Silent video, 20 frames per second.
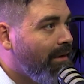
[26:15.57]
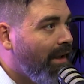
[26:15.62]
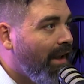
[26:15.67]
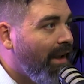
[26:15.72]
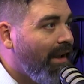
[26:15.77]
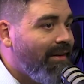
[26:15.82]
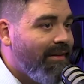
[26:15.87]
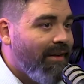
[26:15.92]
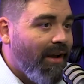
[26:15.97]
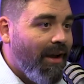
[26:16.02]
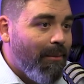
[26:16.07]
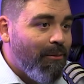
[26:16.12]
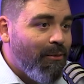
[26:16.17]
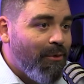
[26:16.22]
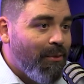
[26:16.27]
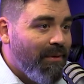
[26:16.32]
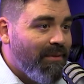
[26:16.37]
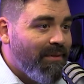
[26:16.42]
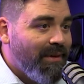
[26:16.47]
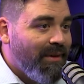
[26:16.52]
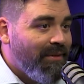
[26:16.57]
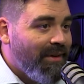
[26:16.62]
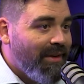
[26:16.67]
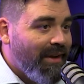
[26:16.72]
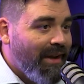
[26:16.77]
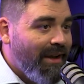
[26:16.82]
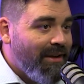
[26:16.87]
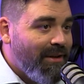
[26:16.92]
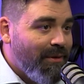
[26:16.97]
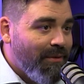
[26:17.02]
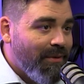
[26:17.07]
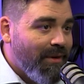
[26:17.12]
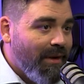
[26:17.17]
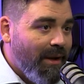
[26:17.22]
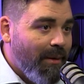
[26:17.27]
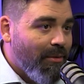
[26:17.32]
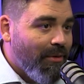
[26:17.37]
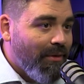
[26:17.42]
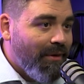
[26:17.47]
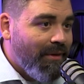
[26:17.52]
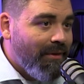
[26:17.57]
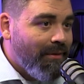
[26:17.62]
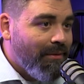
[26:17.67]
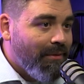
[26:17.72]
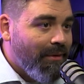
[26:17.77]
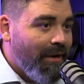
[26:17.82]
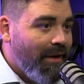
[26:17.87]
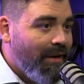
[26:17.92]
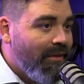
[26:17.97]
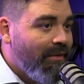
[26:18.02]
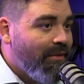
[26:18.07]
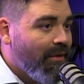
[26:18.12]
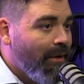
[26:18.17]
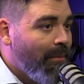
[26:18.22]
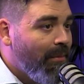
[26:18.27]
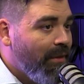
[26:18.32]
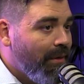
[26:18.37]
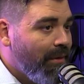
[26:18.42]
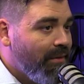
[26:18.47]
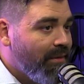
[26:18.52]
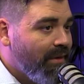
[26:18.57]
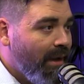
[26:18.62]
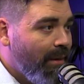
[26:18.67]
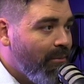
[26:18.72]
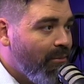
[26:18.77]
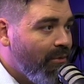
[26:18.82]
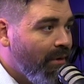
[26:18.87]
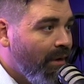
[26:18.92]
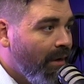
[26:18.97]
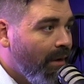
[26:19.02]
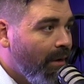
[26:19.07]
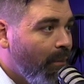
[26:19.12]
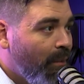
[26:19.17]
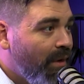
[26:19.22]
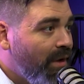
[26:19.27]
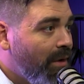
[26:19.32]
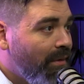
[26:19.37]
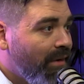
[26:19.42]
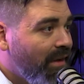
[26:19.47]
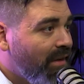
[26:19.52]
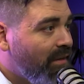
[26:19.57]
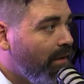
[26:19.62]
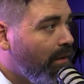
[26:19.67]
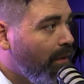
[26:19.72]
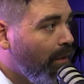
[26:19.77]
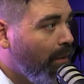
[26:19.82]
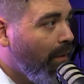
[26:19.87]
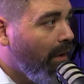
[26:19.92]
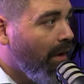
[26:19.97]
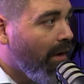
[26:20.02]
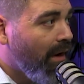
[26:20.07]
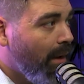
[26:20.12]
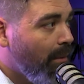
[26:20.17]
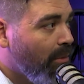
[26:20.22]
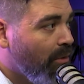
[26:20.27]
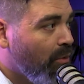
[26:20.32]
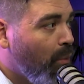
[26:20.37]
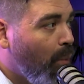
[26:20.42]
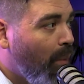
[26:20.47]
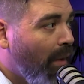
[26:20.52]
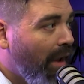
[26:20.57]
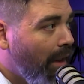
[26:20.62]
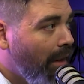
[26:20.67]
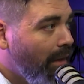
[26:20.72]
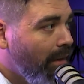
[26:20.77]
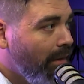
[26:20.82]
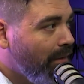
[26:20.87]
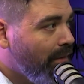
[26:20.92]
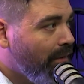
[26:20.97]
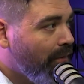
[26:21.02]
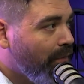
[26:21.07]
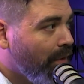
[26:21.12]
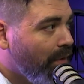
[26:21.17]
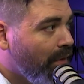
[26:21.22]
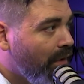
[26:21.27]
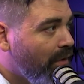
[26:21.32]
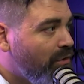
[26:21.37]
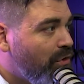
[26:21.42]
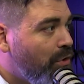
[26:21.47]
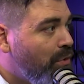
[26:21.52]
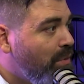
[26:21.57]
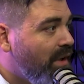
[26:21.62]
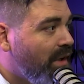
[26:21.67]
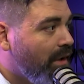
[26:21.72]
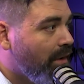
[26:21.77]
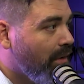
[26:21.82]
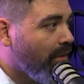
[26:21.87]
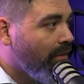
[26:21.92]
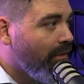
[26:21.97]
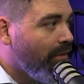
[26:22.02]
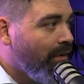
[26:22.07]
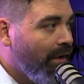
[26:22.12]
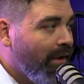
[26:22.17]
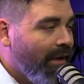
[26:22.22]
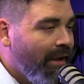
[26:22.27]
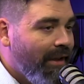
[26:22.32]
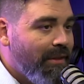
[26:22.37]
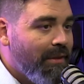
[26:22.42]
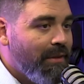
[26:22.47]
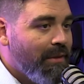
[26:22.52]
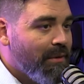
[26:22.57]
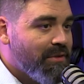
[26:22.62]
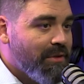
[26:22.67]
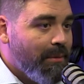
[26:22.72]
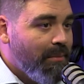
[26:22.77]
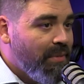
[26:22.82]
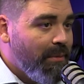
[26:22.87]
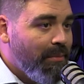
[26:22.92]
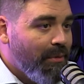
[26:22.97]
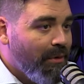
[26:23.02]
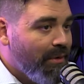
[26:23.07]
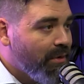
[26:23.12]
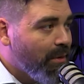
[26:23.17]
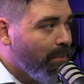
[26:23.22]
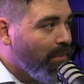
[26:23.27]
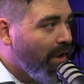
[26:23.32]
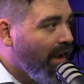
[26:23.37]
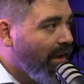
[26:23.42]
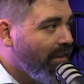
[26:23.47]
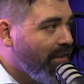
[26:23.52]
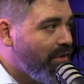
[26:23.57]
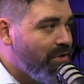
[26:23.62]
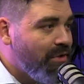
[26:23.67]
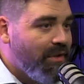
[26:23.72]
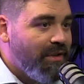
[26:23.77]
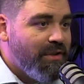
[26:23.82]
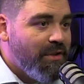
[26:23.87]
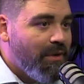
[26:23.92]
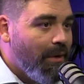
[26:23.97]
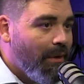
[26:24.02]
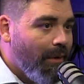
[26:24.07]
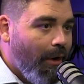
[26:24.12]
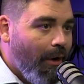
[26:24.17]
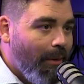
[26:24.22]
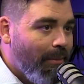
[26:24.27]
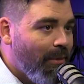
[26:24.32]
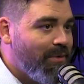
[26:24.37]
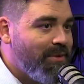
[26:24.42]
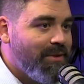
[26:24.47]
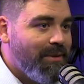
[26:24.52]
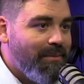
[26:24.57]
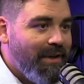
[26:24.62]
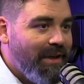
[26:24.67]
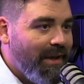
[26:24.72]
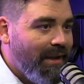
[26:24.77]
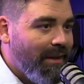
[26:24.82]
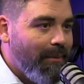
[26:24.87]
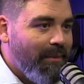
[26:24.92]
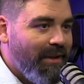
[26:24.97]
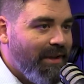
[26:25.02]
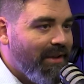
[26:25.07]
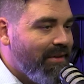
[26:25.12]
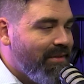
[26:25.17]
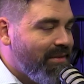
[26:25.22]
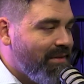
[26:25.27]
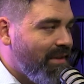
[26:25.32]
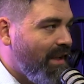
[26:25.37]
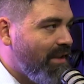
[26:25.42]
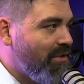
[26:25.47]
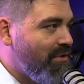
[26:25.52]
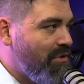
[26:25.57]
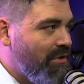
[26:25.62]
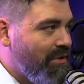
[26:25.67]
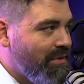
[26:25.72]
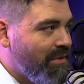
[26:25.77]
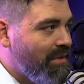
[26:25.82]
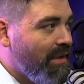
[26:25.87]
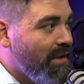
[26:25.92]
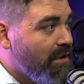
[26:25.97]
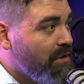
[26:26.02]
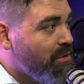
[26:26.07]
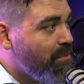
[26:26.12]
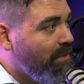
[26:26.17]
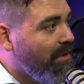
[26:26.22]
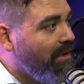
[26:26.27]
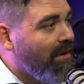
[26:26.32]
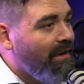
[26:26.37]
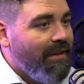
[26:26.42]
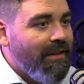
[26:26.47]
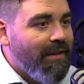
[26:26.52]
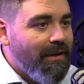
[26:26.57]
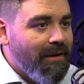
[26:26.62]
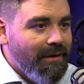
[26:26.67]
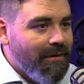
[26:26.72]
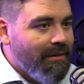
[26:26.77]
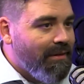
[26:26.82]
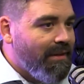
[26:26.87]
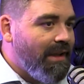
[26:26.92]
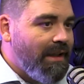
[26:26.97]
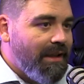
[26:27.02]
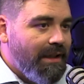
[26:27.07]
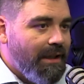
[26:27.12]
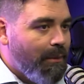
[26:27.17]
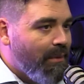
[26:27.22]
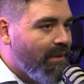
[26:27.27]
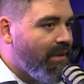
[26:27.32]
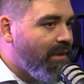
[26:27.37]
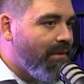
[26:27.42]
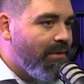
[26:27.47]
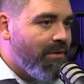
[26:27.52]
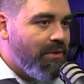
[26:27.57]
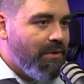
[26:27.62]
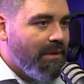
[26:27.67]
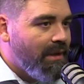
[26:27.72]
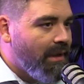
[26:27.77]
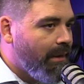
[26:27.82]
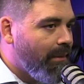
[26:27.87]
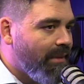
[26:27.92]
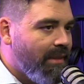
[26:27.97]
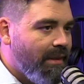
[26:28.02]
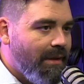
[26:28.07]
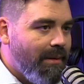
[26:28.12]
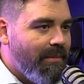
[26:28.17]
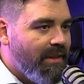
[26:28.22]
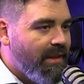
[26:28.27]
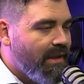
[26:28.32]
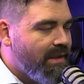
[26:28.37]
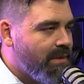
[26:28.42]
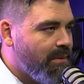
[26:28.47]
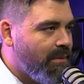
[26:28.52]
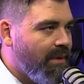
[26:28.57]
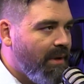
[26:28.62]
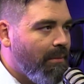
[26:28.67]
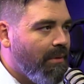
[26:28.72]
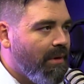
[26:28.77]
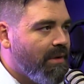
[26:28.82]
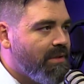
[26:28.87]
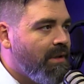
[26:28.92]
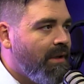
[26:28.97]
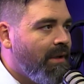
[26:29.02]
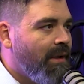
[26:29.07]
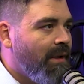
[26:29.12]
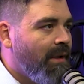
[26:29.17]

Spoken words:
8 times. So we've lived in 9 different neighborhoods, right? And some of those times we don't get to know our neighbors well for 2 years. And then there's some people on your block that you get to know almost immediately because that's just their spirit and they click with you and you click with them and that's the way it worked.